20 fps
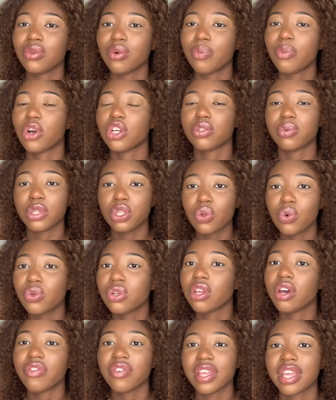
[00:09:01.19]
because we know
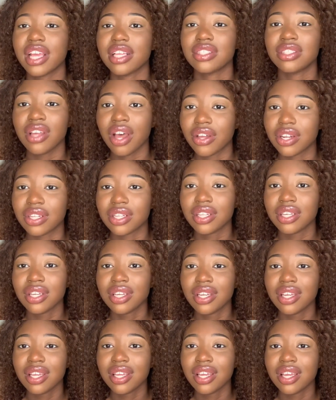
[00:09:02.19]
nothing gets done.
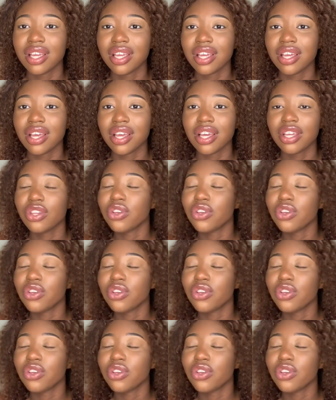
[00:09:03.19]
You